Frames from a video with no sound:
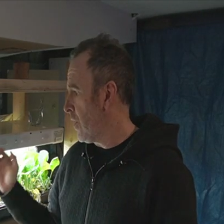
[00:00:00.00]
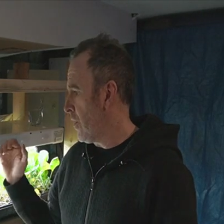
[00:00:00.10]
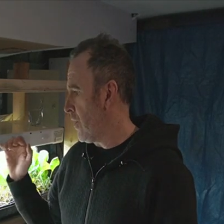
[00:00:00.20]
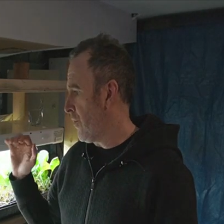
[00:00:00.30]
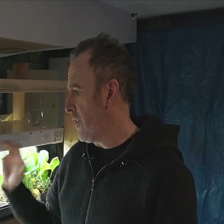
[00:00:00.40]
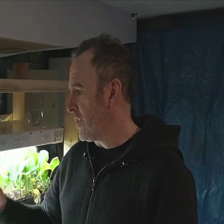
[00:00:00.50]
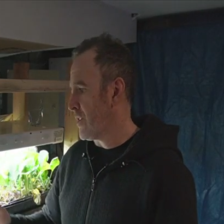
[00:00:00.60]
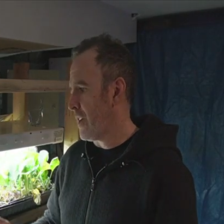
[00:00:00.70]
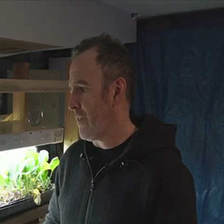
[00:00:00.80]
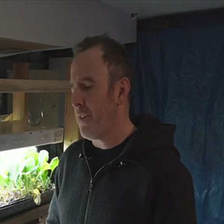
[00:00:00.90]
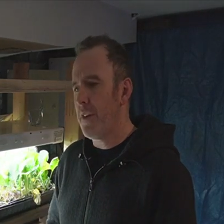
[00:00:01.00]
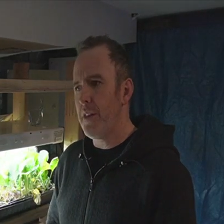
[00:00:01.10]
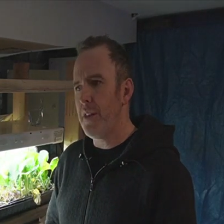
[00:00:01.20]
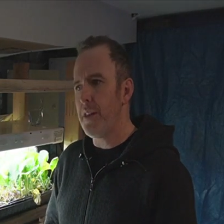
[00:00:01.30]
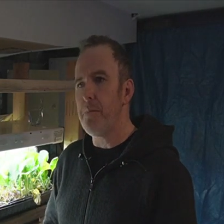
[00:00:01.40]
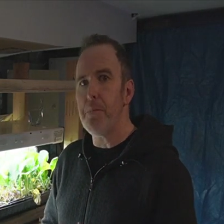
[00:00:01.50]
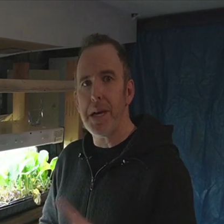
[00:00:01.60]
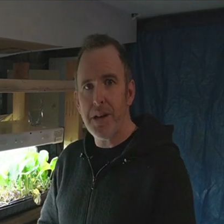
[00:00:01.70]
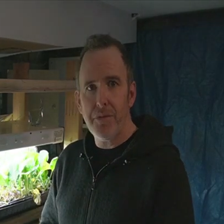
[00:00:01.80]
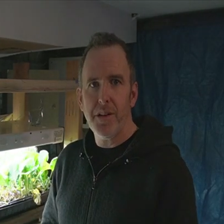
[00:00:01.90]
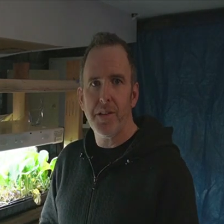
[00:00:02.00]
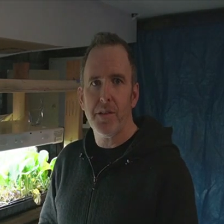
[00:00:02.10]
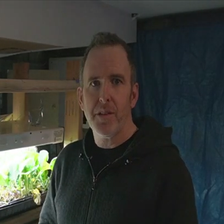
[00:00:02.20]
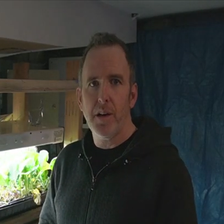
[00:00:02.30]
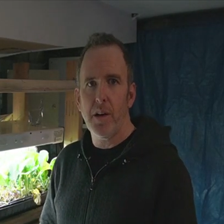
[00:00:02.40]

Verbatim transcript: You know, first off, the benefits